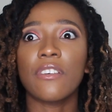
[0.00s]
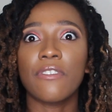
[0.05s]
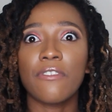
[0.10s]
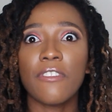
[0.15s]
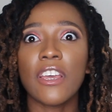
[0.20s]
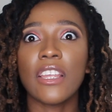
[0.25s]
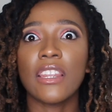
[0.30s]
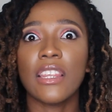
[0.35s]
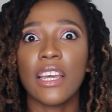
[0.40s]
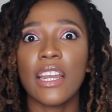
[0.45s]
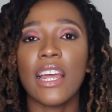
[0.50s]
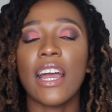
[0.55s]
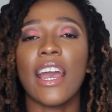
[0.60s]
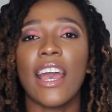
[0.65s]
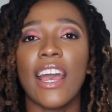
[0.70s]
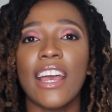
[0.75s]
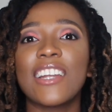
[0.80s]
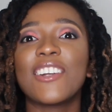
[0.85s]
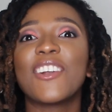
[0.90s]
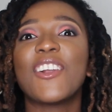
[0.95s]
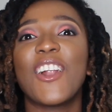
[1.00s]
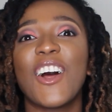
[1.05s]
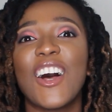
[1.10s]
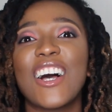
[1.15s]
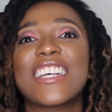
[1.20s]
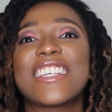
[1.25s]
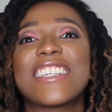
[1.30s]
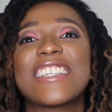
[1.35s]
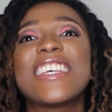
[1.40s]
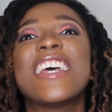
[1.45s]
the fact that I had
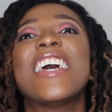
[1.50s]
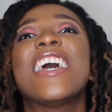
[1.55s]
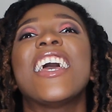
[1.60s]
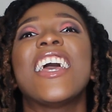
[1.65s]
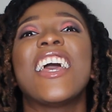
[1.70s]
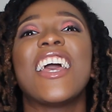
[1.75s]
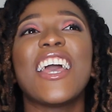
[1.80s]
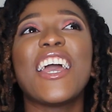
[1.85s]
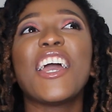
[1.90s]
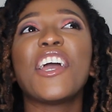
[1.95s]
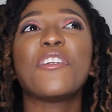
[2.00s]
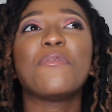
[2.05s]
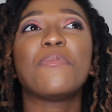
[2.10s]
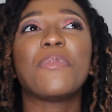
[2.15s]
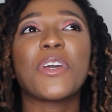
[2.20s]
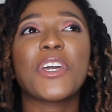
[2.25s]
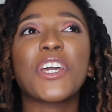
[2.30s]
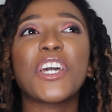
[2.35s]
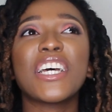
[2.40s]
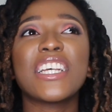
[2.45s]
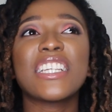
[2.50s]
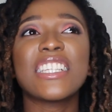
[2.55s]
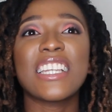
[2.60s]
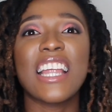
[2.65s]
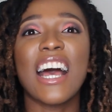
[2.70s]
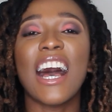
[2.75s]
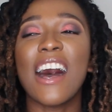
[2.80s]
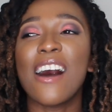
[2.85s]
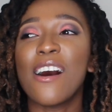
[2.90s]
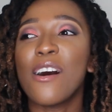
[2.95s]
locks in, because
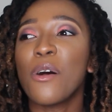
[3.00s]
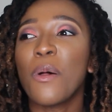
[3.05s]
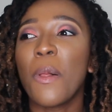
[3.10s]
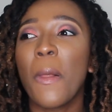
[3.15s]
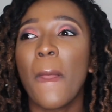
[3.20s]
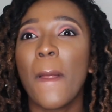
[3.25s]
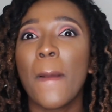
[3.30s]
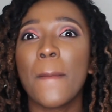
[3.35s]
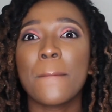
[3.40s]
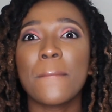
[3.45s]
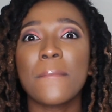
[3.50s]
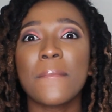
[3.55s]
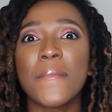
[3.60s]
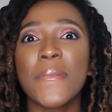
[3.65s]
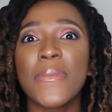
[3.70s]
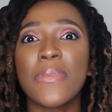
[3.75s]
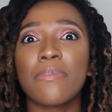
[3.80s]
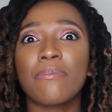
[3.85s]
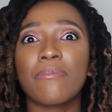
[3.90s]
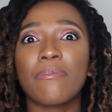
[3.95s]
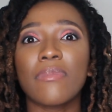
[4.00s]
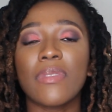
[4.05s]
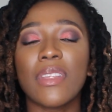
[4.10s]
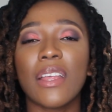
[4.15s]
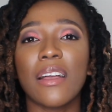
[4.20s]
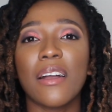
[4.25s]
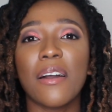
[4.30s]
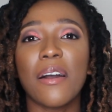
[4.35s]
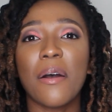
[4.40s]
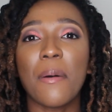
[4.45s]
now
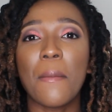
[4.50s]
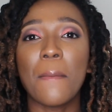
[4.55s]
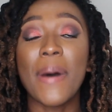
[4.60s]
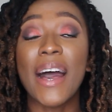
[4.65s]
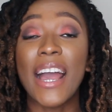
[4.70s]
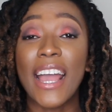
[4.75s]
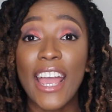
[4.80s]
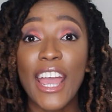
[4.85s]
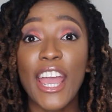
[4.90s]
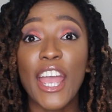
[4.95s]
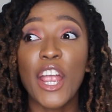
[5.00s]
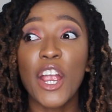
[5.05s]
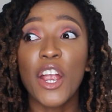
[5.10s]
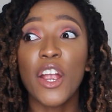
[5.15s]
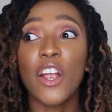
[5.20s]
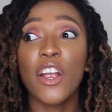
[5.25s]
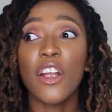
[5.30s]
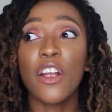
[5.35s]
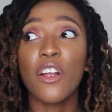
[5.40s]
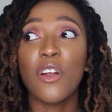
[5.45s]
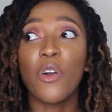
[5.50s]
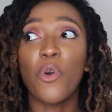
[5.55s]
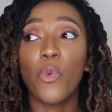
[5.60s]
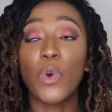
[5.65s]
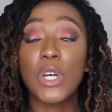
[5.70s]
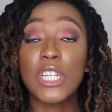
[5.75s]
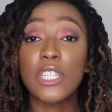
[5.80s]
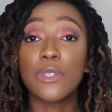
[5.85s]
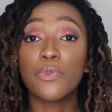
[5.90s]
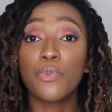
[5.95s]
my hair
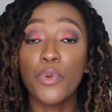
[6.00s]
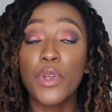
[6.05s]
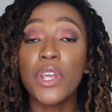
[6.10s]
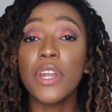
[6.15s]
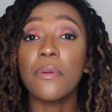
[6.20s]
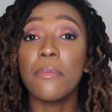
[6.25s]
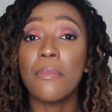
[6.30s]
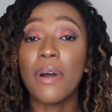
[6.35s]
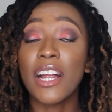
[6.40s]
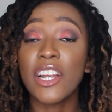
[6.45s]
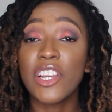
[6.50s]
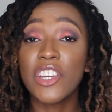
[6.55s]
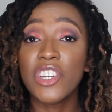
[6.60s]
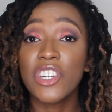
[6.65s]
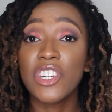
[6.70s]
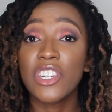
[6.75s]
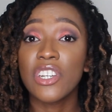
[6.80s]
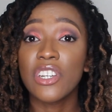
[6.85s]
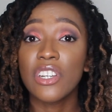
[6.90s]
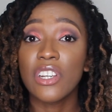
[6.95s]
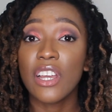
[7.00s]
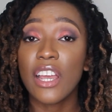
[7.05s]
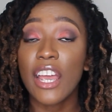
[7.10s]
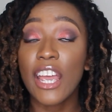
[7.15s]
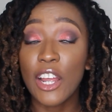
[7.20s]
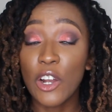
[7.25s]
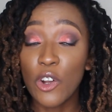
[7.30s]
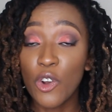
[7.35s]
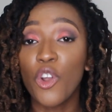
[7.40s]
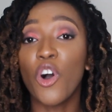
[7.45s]
was pretty much
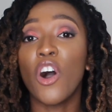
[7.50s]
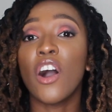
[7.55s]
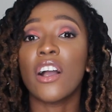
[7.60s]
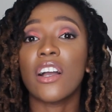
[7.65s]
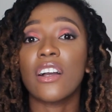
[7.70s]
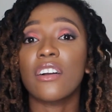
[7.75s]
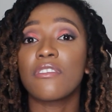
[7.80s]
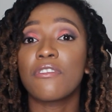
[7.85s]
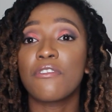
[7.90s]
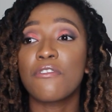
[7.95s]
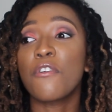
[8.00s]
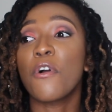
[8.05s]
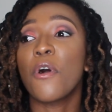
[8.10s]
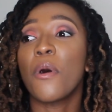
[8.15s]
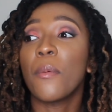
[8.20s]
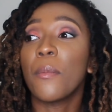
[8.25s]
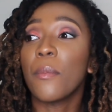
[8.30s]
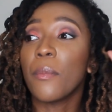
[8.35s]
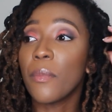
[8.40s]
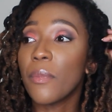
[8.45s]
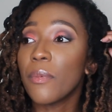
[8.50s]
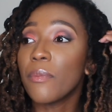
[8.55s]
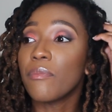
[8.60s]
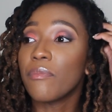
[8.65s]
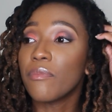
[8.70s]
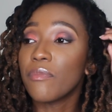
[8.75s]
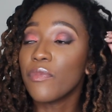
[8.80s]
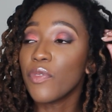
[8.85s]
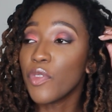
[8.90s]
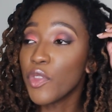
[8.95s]
a lock from
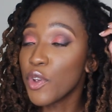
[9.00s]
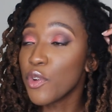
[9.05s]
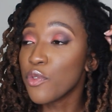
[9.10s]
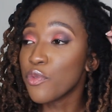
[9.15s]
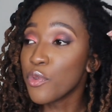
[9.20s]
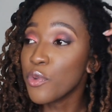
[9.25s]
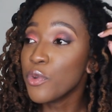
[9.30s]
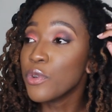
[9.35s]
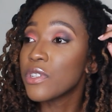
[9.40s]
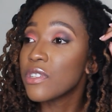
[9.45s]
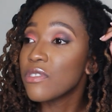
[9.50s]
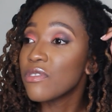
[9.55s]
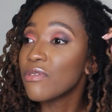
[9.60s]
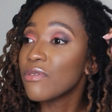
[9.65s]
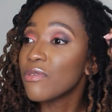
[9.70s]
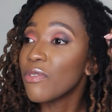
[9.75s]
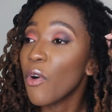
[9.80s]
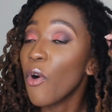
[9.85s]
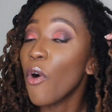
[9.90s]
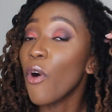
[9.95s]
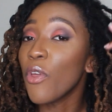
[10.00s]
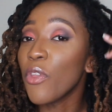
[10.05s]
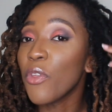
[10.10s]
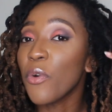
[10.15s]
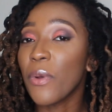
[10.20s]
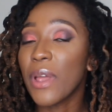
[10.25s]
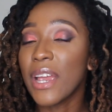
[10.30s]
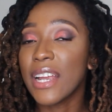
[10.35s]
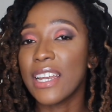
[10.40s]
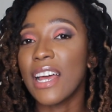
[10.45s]
the root all
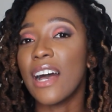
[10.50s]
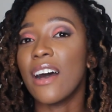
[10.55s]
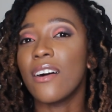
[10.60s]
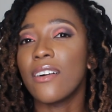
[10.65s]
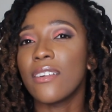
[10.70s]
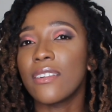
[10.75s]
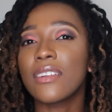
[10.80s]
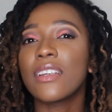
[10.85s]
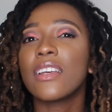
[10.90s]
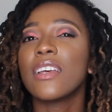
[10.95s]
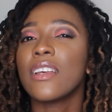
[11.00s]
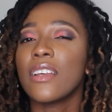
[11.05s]
the way down,